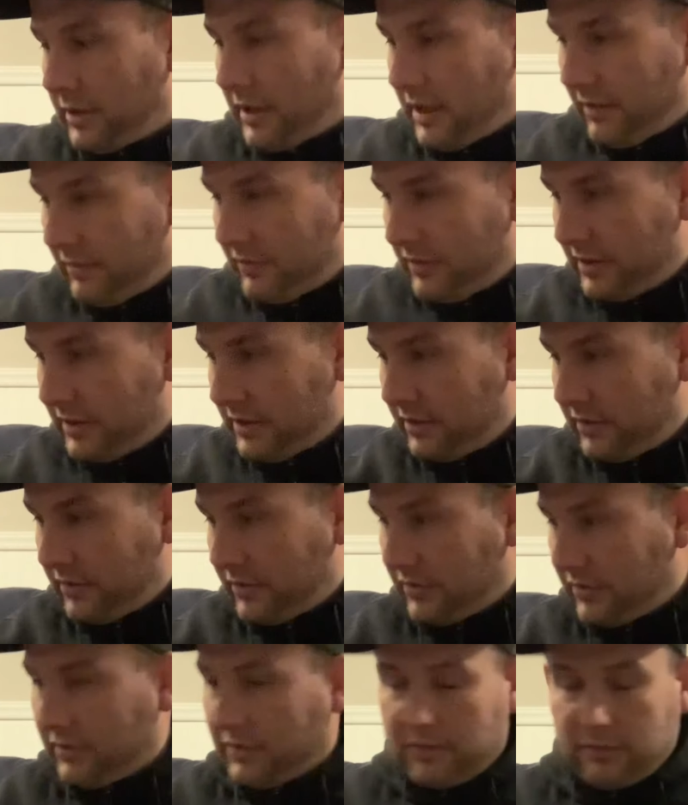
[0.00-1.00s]
have
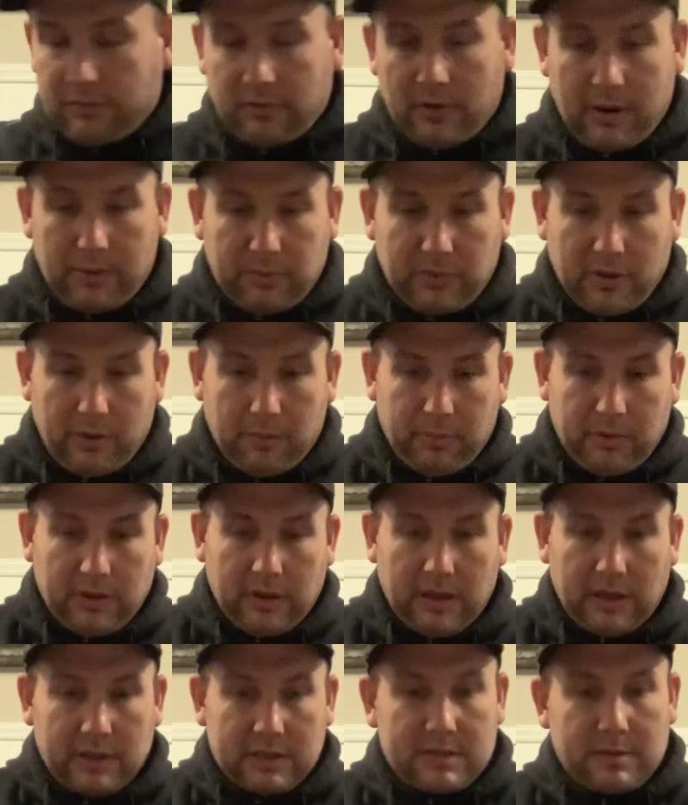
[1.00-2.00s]
these wrapped up in
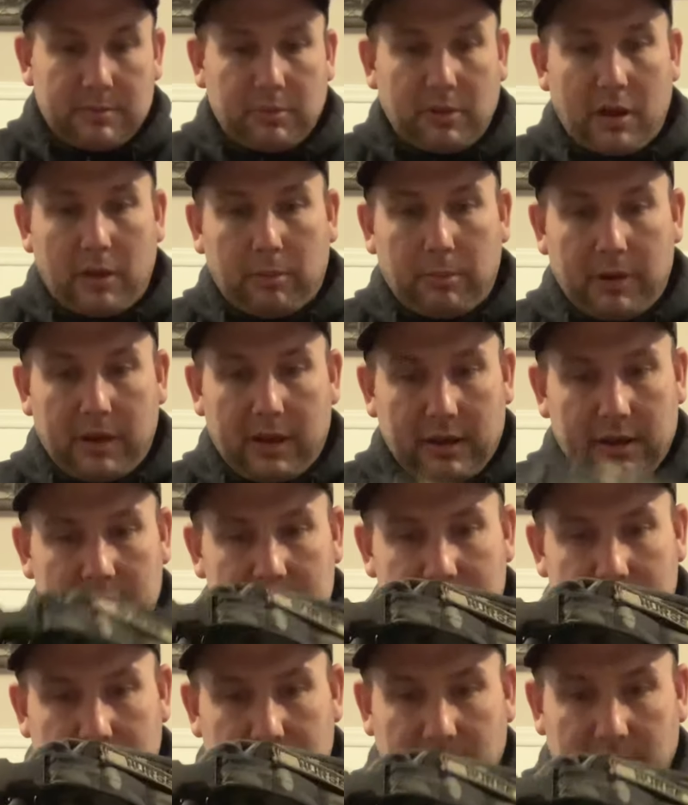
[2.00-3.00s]
like a Ziploc bag or
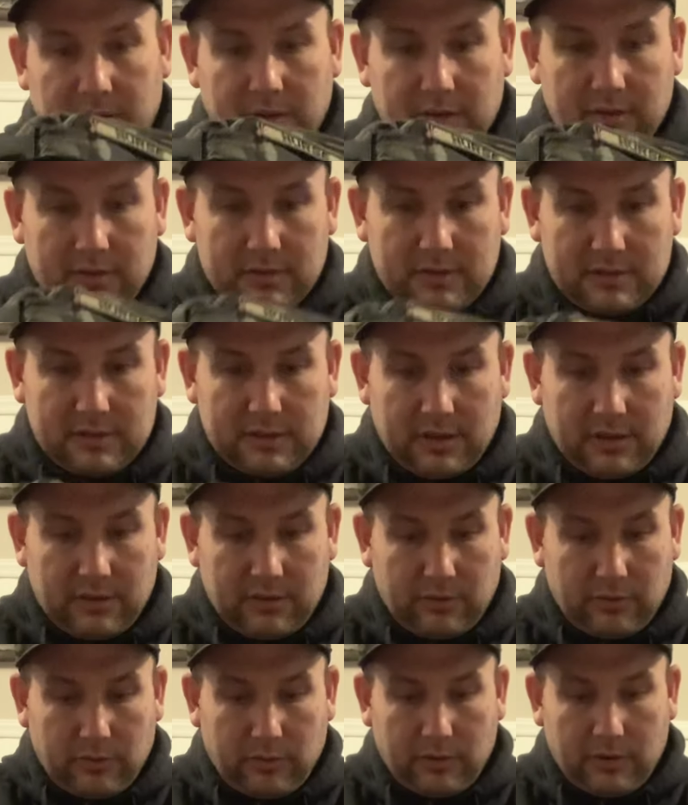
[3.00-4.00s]
something. It's not
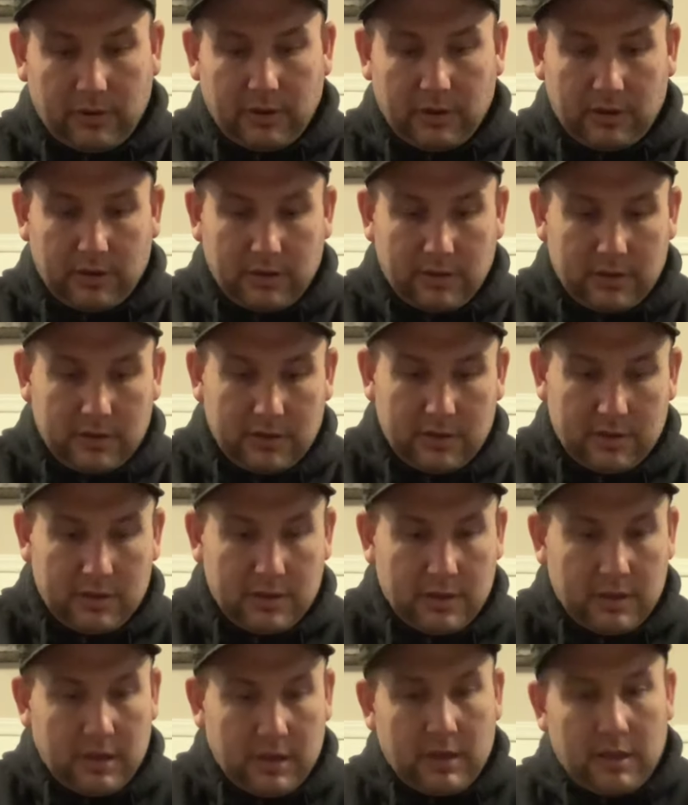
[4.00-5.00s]
too, uh,
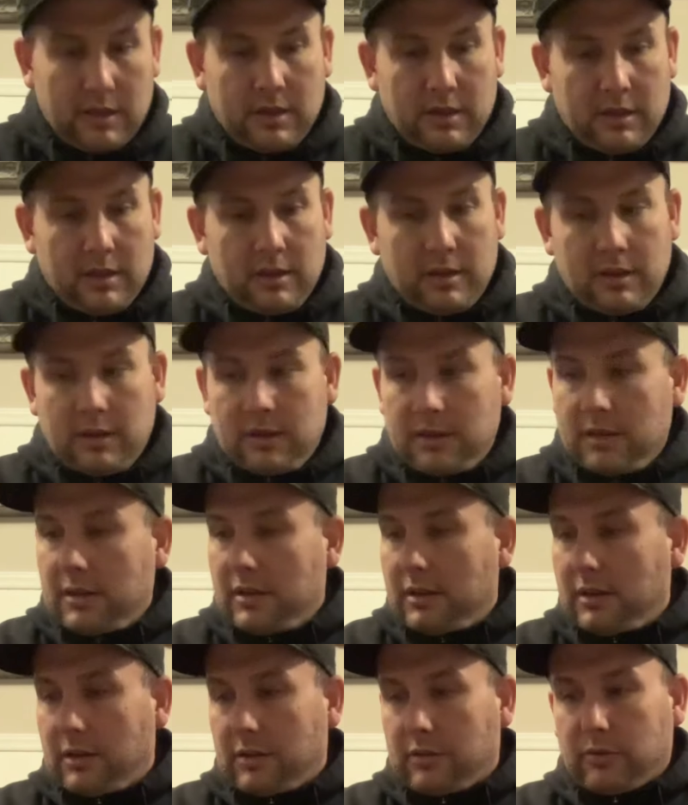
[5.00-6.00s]

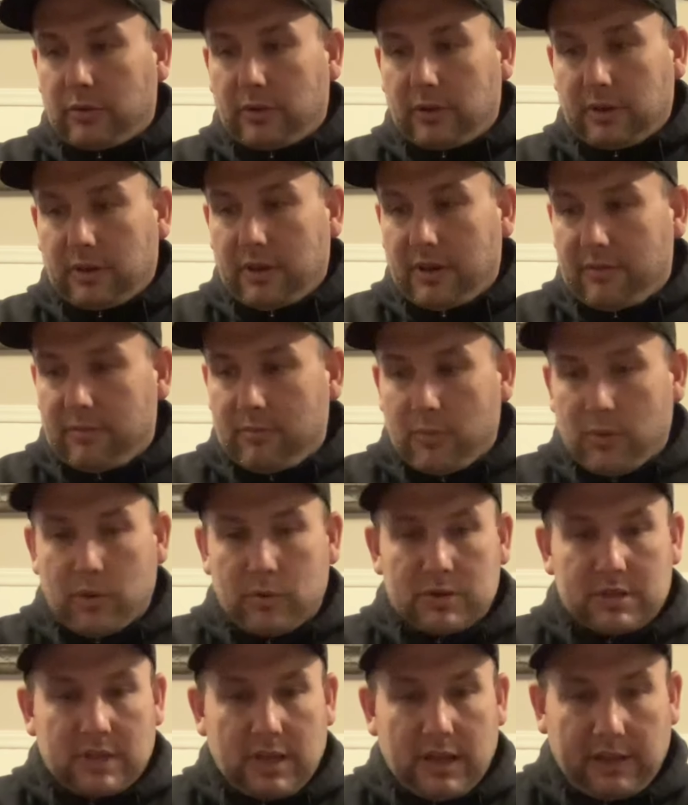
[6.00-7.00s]
not too good to have them
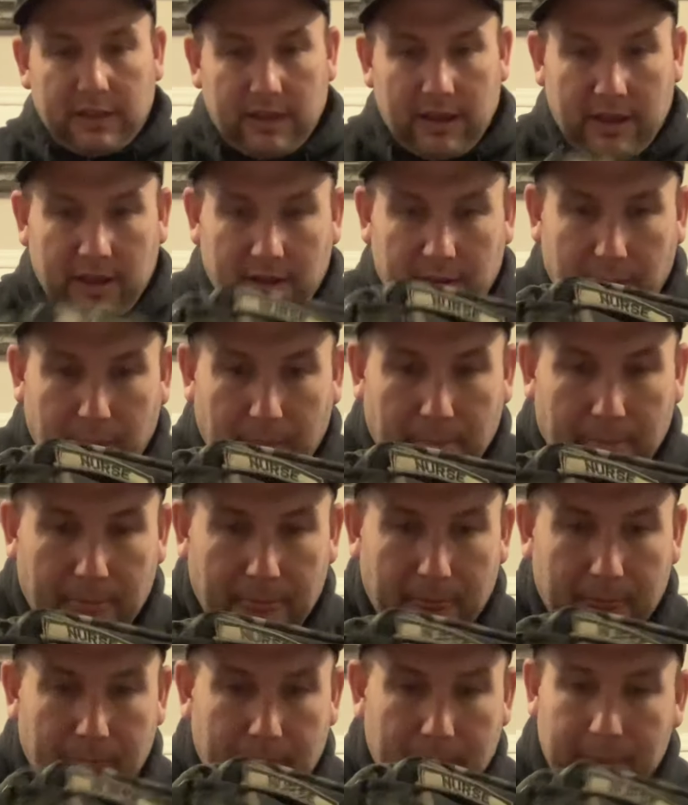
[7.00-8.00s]
loose like that.
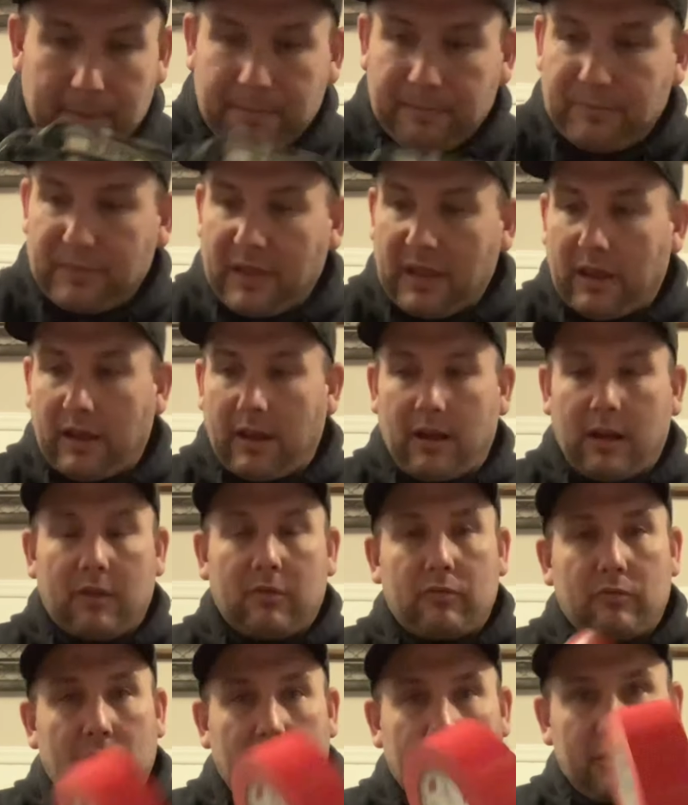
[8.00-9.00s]
I got
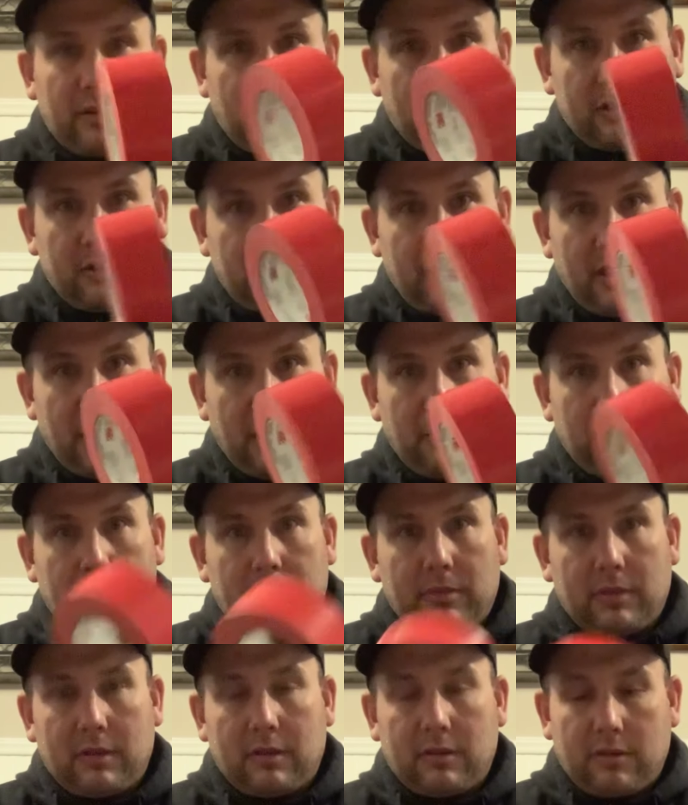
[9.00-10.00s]
red duct tape.
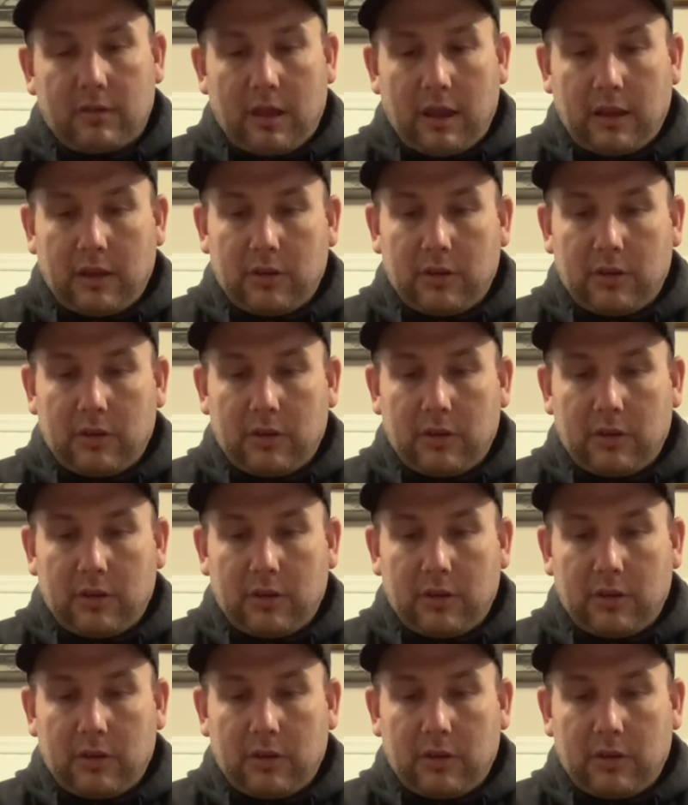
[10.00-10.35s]
I could